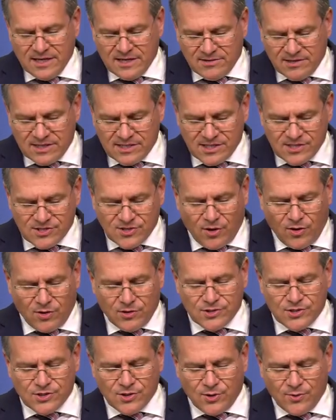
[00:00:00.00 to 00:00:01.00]
This is
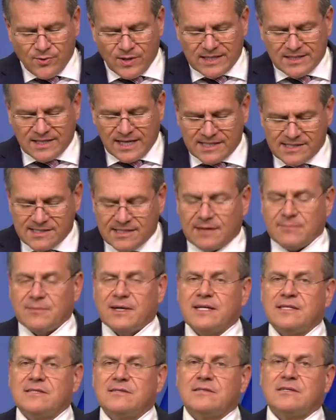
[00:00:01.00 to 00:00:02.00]
also a
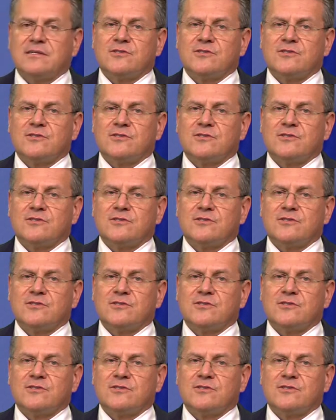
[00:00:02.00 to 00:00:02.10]
testament